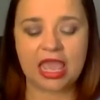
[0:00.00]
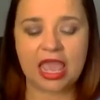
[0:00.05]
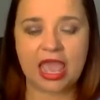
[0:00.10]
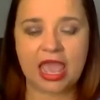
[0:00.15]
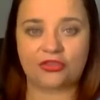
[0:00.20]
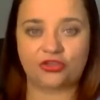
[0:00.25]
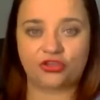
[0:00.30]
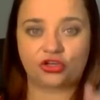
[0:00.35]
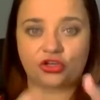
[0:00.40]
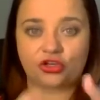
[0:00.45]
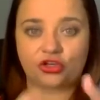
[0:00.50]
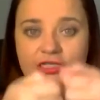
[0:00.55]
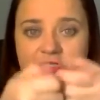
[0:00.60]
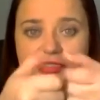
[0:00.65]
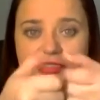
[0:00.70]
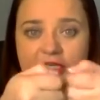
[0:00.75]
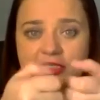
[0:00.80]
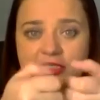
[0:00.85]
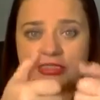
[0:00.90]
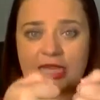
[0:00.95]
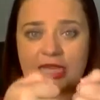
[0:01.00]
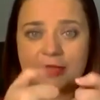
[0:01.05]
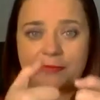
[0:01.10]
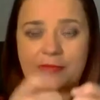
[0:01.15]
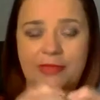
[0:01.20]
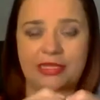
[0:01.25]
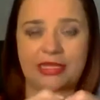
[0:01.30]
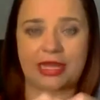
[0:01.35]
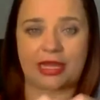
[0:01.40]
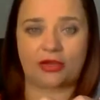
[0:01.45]
And you're going to start
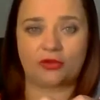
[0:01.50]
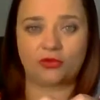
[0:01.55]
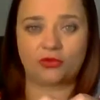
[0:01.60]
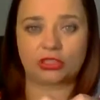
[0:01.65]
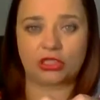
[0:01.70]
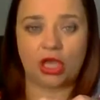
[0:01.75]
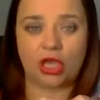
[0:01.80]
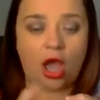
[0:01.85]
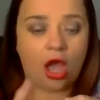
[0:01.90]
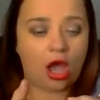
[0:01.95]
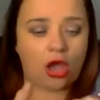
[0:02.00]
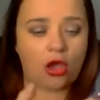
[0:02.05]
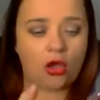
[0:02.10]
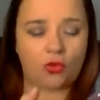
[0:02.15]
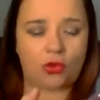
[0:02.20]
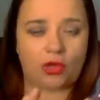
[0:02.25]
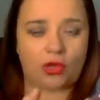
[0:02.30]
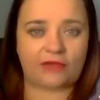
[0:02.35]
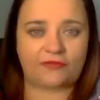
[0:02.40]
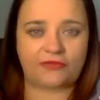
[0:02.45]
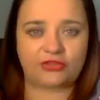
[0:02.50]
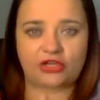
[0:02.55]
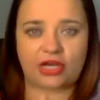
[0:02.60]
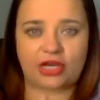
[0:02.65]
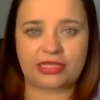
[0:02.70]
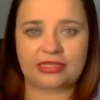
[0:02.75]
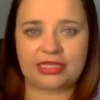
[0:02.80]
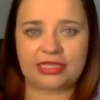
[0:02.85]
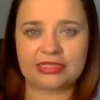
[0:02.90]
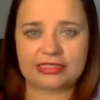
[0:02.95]
typing out, oh, have you
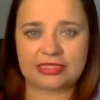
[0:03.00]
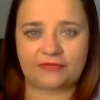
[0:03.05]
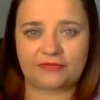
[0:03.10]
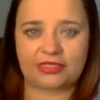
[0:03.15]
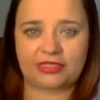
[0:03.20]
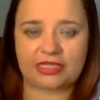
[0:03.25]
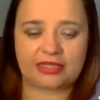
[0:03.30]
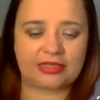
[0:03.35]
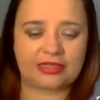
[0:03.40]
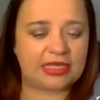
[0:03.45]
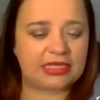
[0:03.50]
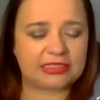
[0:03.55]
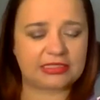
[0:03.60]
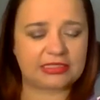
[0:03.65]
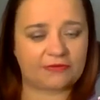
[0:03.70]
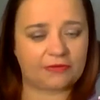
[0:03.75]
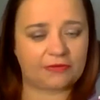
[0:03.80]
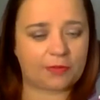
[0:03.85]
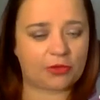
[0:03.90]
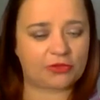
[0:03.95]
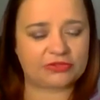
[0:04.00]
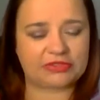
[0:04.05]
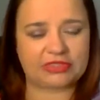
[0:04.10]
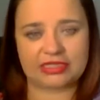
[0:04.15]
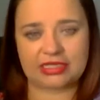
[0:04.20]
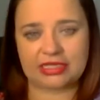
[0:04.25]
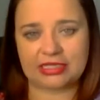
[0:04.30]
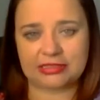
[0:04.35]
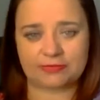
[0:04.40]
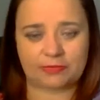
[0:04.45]
tried this? Have you done this? Have you
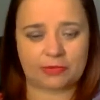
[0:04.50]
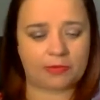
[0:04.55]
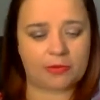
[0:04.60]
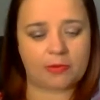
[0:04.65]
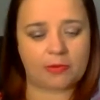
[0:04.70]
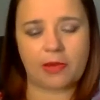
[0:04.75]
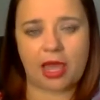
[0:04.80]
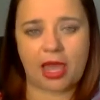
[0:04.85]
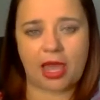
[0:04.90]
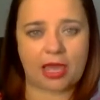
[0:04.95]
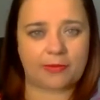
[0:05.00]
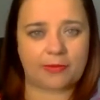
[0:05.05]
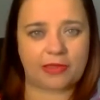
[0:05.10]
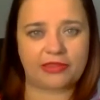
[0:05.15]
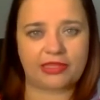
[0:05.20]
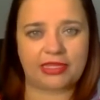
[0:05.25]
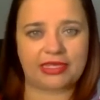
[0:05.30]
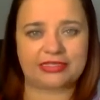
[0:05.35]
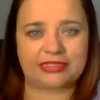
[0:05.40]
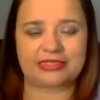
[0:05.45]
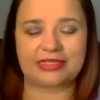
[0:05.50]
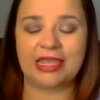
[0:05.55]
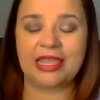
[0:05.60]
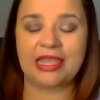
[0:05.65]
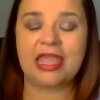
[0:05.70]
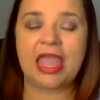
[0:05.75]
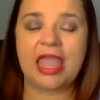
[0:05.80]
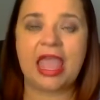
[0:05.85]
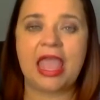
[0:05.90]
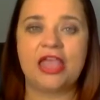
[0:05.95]
posted this? Blah, blah, blah. How about this?
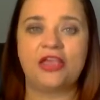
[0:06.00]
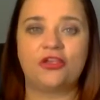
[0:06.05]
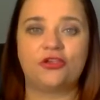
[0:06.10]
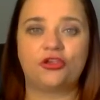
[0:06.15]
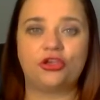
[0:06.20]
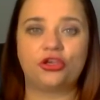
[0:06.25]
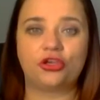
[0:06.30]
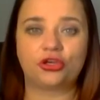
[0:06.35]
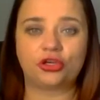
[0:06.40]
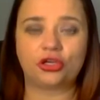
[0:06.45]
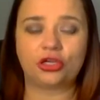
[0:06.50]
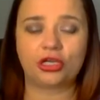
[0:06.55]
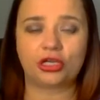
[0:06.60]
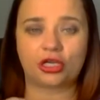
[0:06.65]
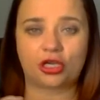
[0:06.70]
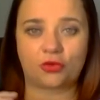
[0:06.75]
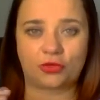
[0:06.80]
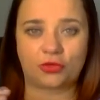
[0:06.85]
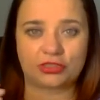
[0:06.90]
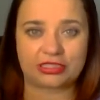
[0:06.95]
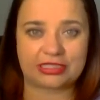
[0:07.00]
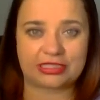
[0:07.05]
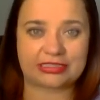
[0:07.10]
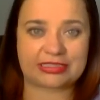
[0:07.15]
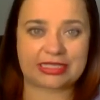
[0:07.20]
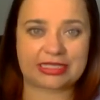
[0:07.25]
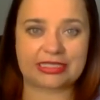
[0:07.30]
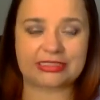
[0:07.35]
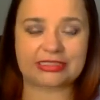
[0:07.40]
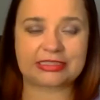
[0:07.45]
You're going to go into
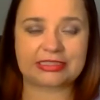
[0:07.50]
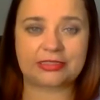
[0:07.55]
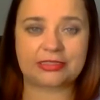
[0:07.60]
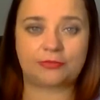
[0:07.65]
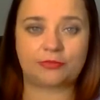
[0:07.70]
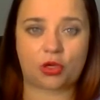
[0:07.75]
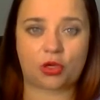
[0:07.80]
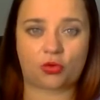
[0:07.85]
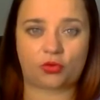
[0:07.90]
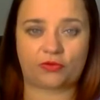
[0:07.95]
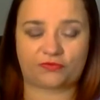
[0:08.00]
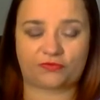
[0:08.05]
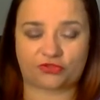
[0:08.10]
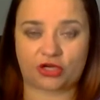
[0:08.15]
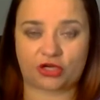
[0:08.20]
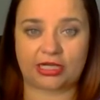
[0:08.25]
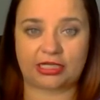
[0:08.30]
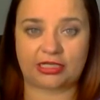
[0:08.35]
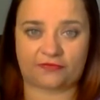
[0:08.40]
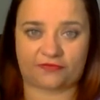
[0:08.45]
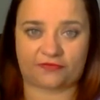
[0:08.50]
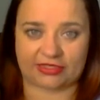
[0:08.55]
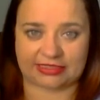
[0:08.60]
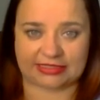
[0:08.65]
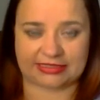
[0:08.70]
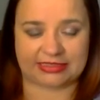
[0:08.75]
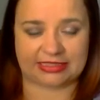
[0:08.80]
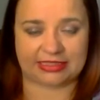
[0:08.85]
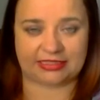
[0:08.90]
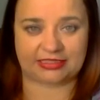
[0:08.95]
this instant mode of trying to
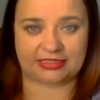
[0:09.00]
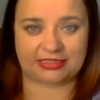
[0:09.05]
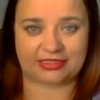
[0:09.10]
fix it.